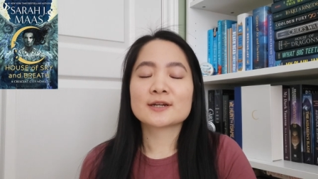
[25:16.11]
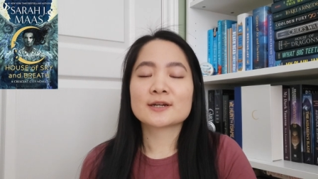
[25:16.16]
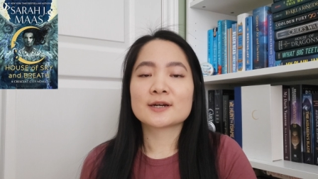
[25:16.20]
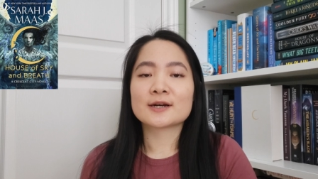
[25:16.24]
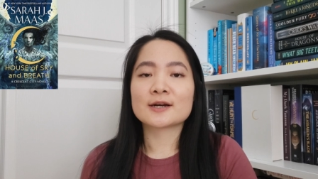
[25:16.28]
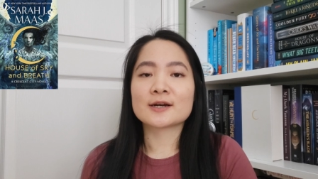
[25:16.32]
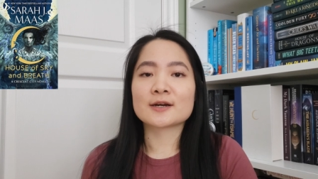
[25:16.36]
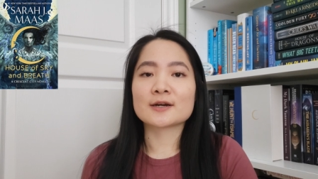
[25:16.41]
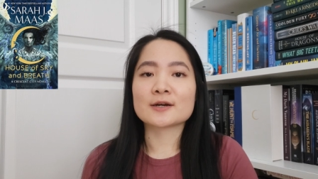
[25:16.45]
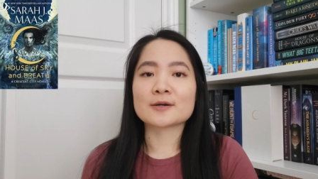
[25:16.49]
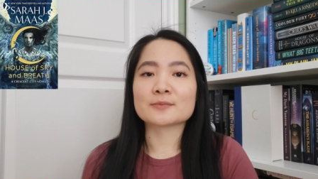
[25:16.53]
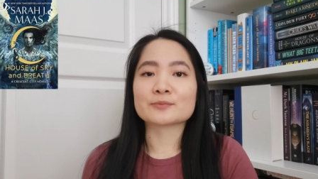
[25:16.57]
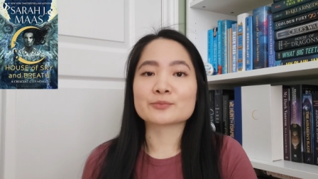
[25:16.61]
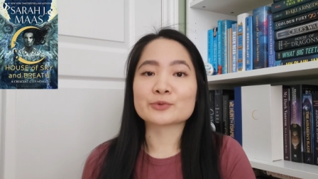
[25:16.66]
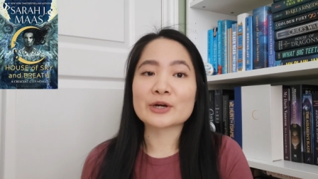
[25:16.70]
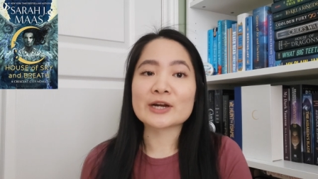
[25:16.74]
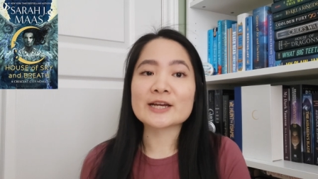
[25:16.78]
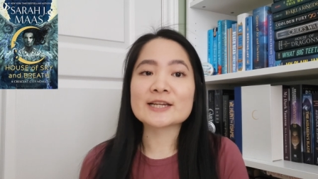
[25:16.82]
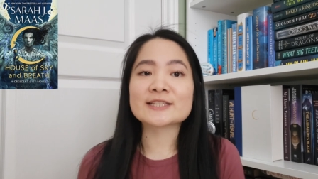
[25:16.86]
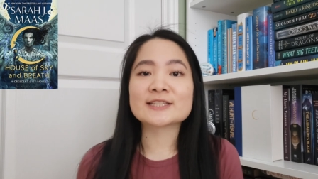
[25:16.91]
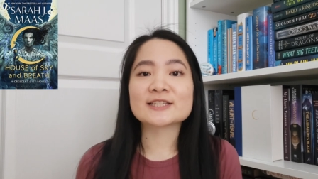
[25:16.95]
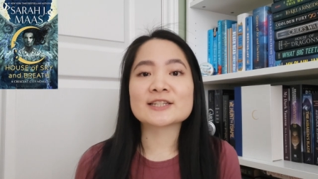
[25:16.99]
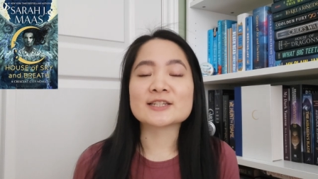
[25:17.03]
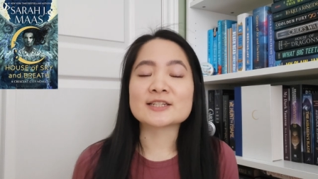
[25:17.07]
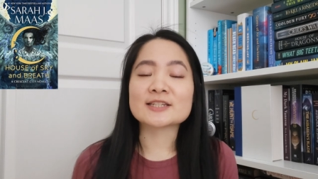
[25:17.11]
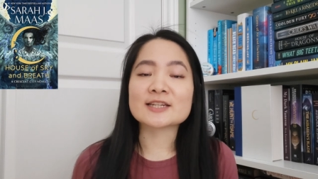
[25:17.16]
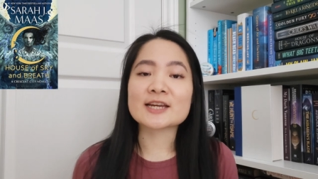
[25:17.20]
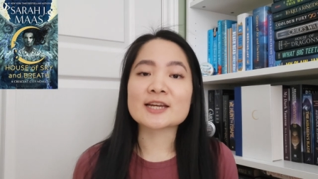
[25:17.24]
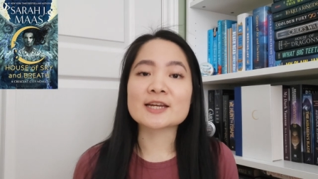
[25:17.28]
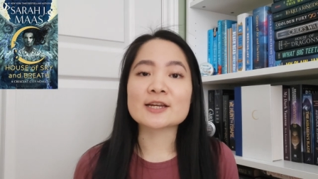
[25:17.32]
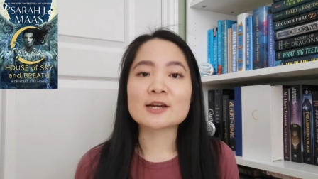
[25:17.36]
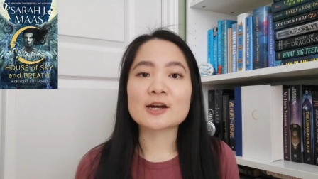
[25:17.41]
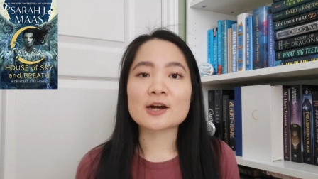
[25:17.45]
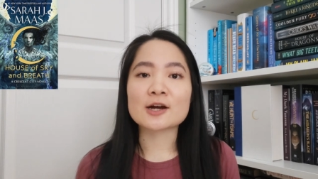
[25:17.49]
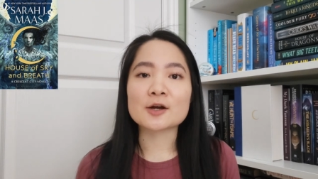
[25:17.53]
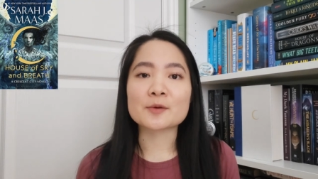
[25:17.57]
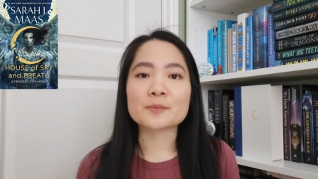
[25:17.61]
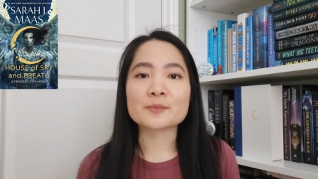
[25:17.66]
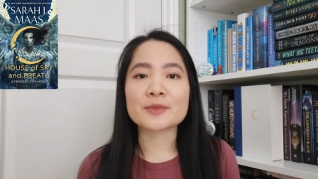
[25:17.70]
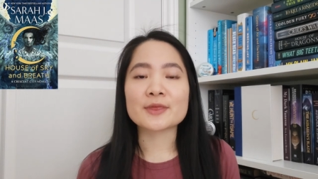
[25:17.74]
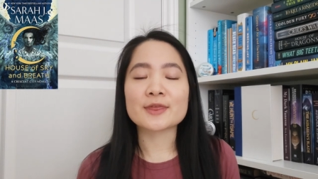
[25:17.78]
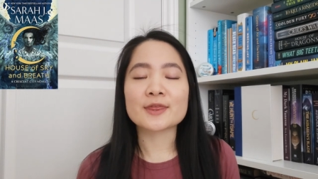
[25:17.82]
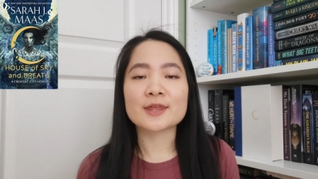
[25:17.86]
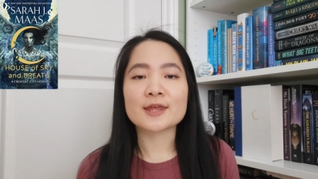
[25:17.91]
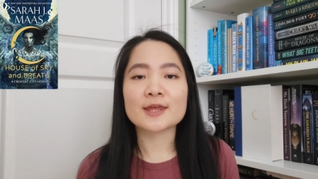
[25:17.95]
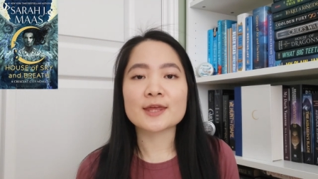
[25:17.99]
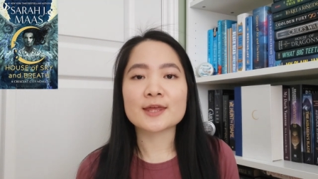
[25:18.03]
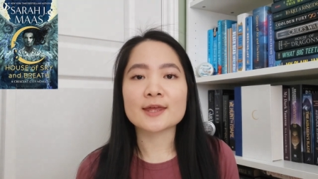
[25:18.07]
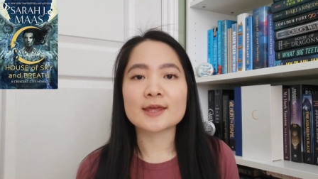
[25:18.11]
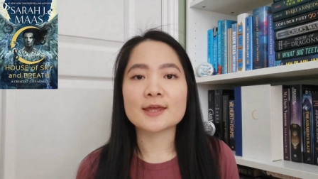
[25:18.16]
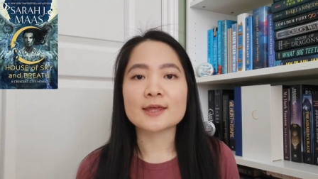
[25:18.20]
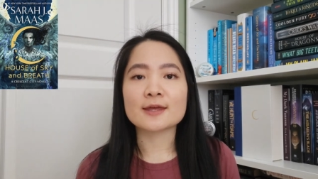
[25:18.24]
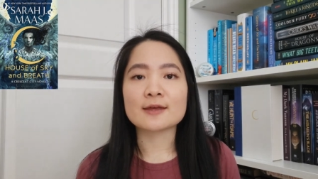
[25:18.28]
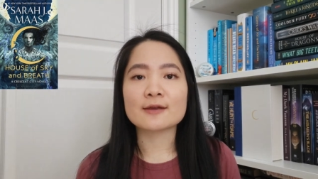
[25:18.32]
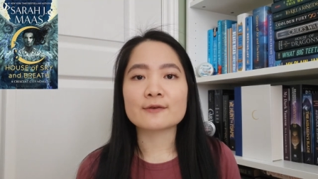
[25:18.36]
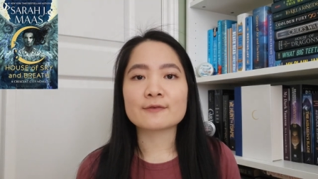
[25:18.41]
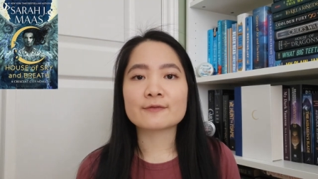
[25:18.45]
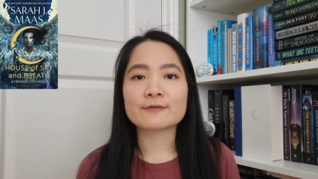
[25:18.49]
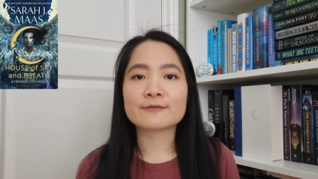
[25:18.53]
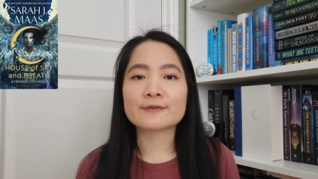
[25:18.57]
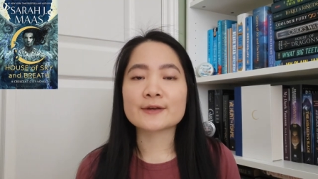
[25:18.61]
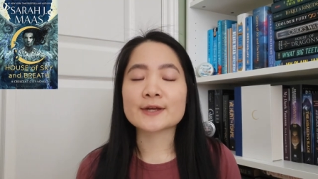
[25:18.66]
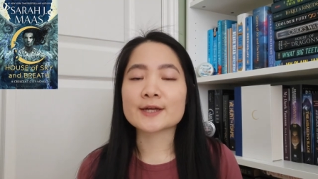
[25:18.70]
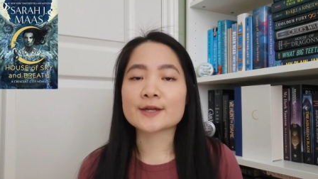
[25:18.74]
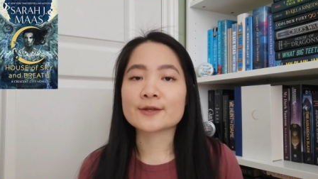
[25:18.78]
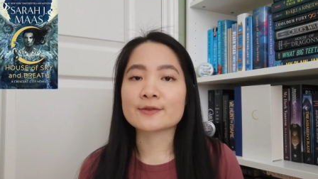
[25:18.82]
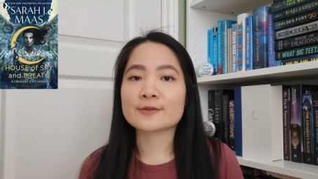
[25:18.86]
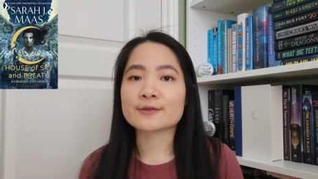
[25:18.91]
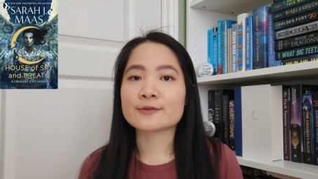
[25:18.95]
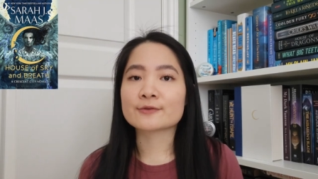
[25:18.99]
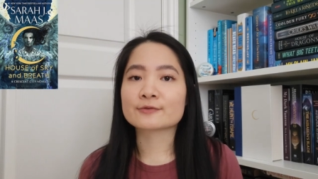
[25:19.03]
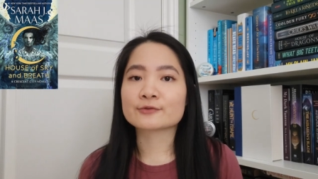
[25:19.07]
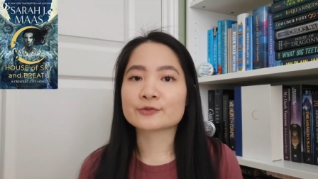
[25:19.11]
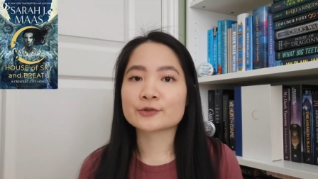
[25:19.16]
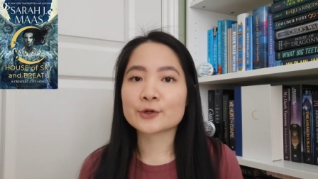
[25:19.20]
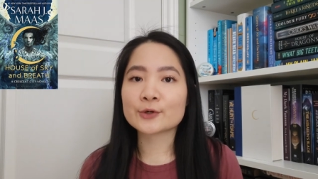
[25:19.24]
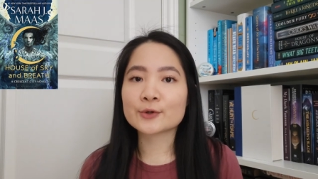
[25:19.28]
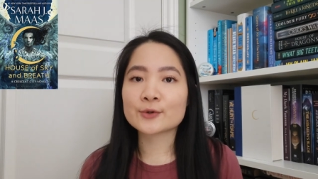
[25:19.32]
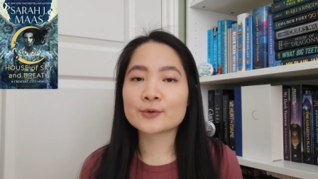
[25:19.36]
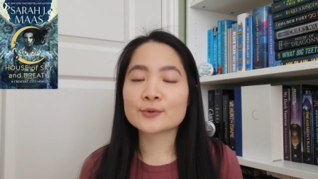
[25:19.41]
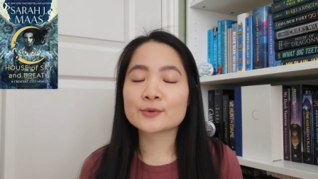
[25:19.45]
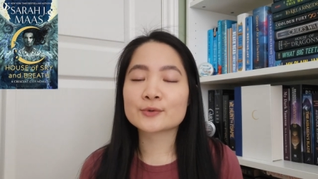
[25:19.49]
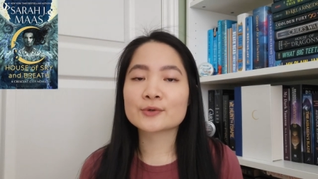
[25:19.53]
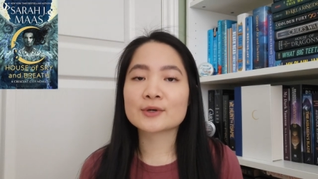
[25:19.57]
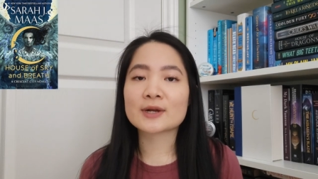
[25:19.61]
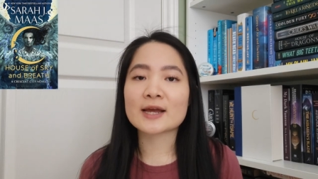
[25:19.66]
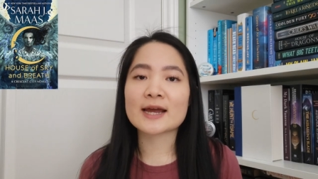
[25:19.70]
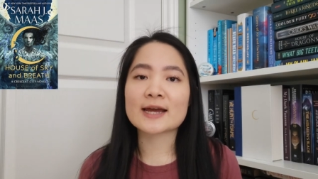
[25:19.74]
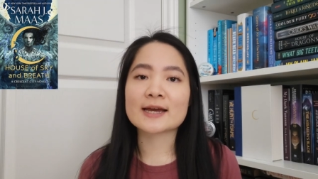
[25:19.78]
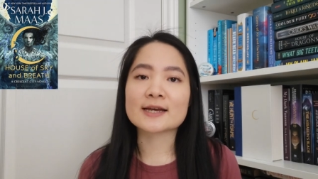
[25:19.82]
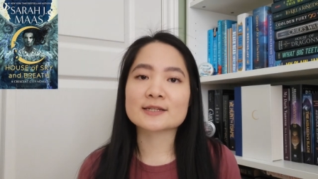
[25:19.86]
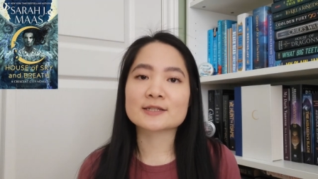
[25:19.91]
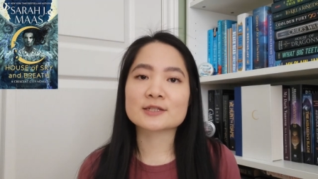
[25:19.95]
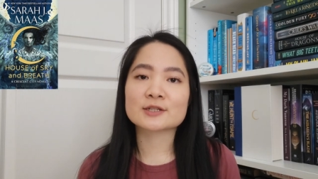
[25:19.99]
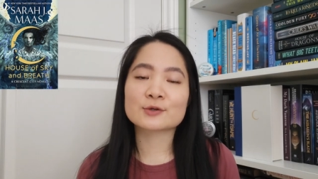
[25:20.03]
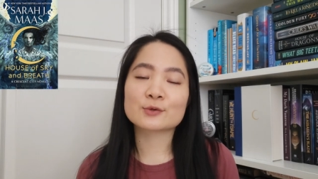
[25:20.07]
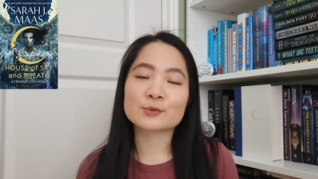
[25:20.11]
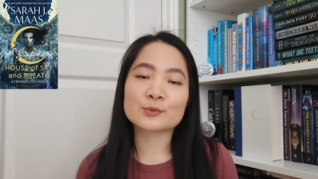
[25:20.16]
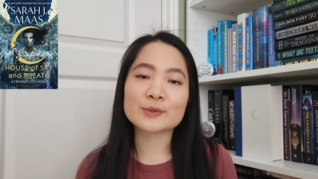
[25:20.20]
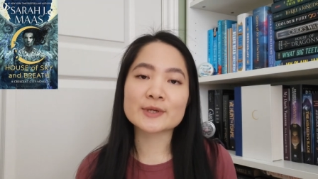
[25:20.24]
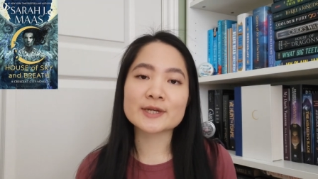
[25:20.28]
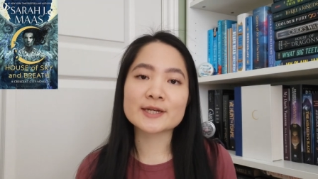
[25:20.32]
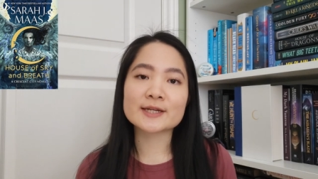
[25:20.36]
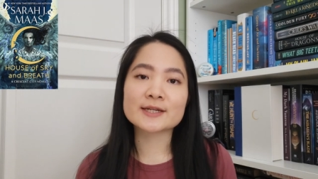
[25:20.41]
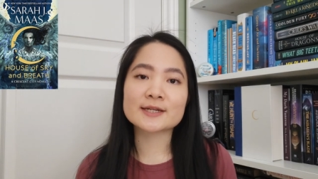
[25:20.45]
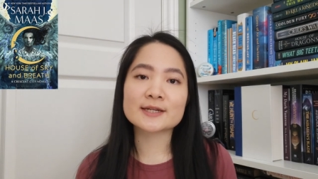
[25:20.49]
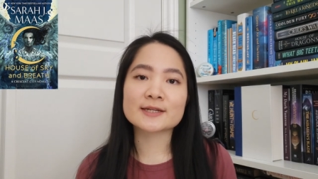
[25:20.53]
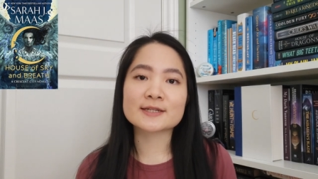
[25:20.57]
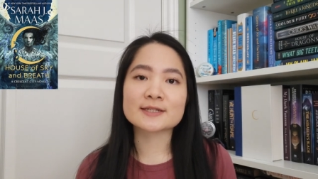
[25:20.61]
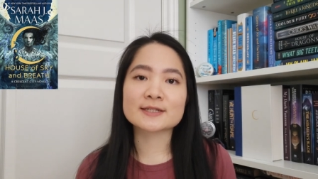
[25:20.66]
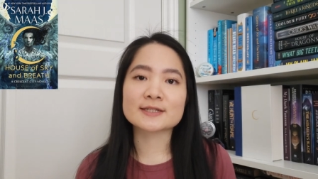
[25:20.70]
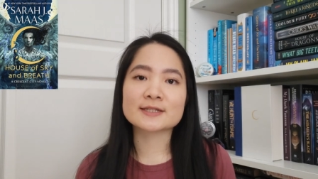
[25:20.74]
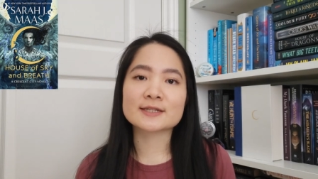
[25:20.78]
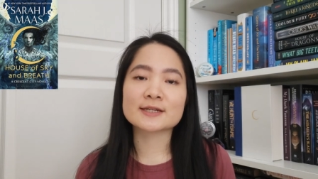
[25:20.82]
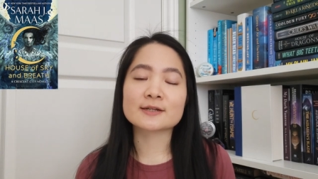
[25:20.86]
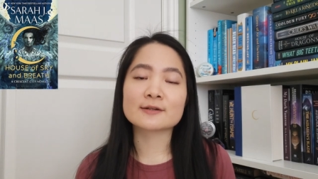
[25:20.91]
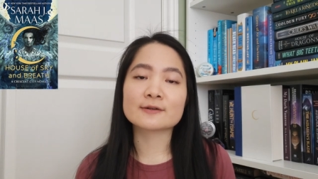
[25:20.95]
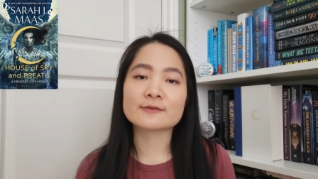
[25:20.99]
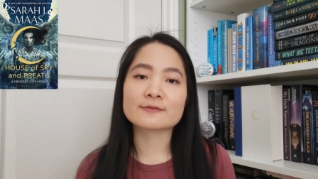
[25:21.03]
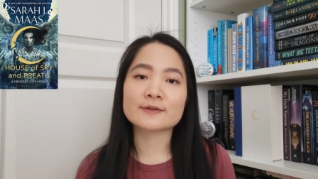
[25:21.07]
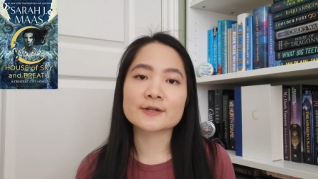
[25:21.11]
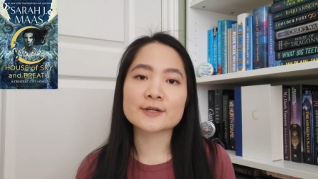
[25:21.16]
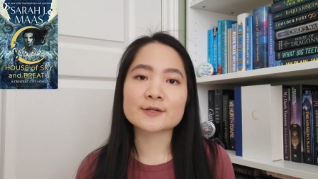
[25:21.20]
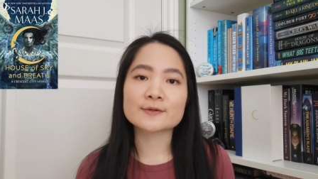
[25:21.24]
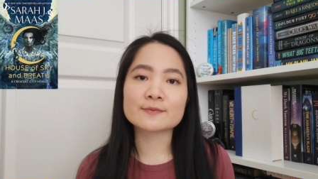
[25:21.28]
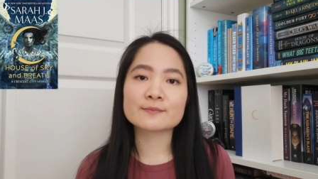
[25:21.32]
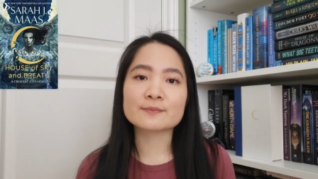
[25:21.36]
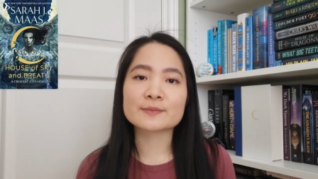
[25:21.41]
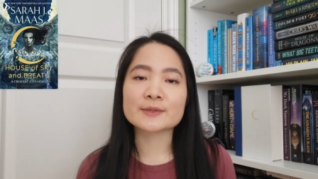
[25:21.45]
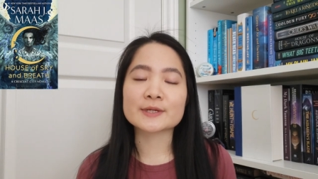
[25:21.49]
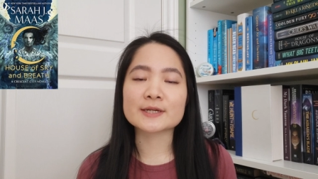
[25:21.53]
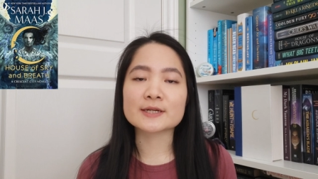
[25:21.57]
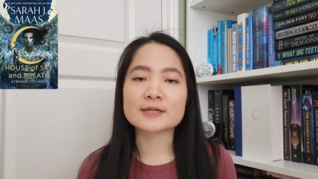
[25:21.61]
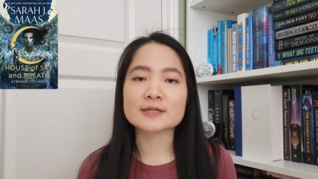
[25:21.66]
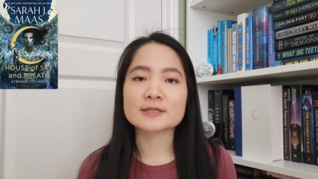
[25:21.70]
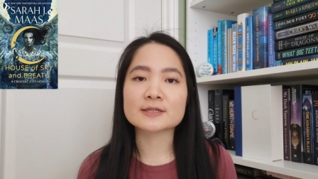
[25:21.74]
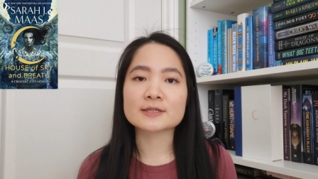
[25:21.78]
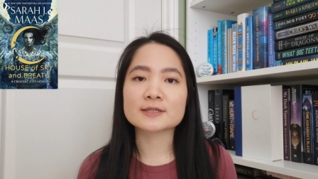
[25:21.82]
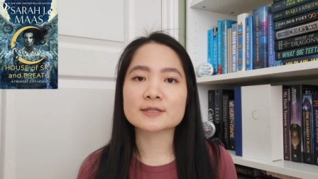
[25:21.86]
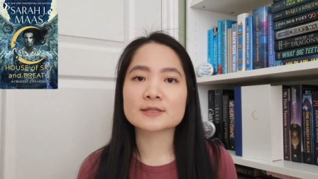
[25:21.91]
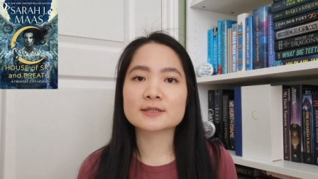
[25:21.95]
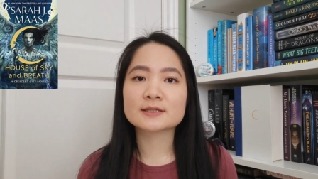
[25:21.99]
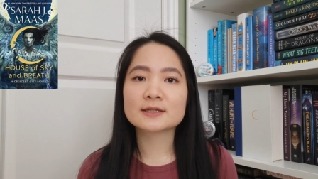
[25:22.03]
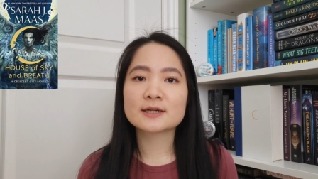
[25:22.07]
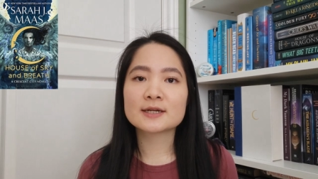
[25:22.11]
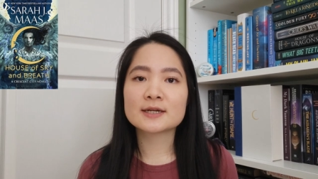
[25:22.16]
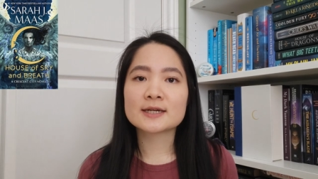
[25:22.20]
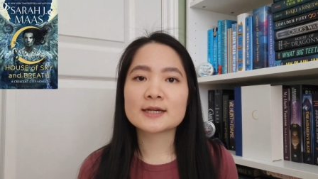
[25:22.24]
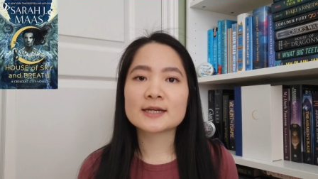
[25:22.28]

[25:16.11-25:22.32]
um, Bryce to take up the Fae throne as queen instead of him because